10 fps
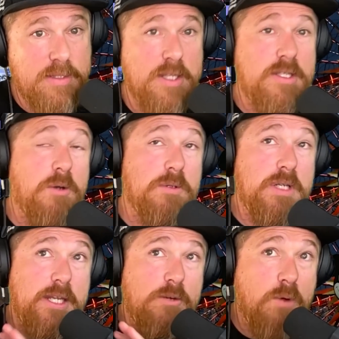that don't
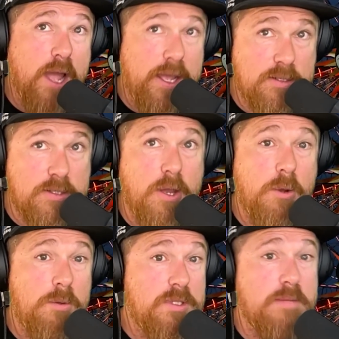need
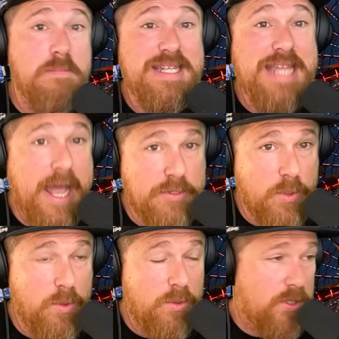rhinestones and
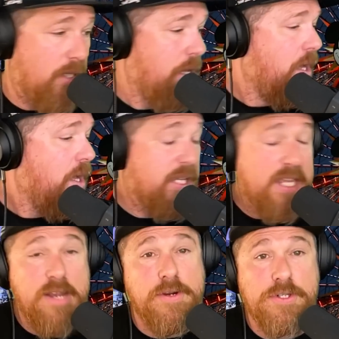bedazzles and a
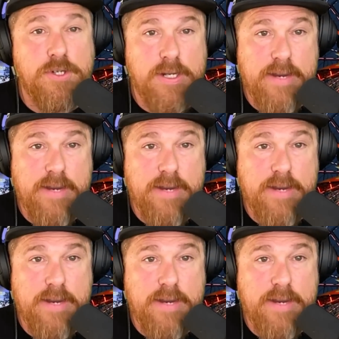character on